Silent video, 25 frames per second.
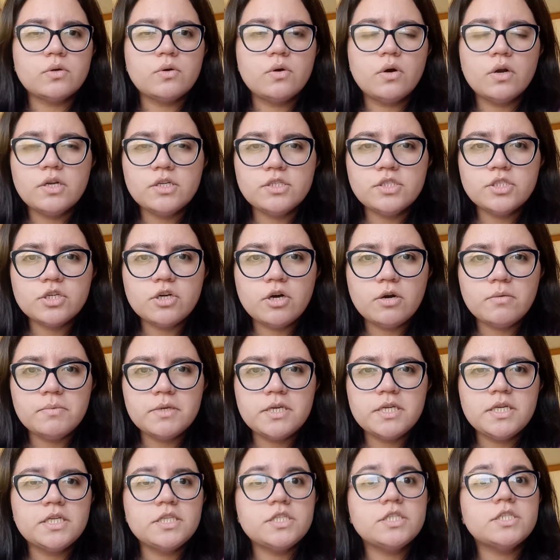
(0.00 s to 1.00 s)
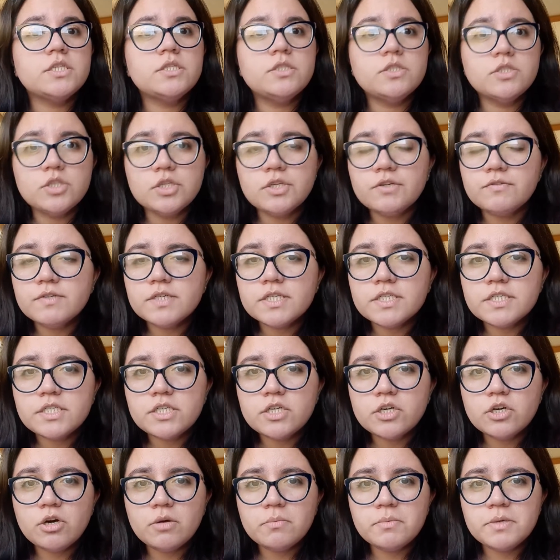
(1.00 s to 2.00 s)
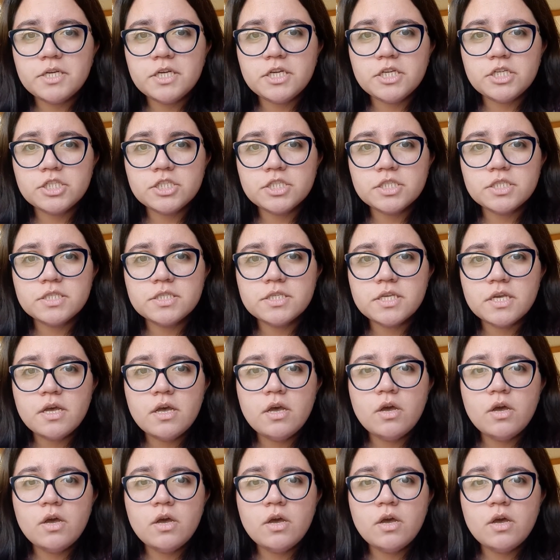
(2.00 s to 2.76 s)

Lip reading: college accommodations, university accommodations,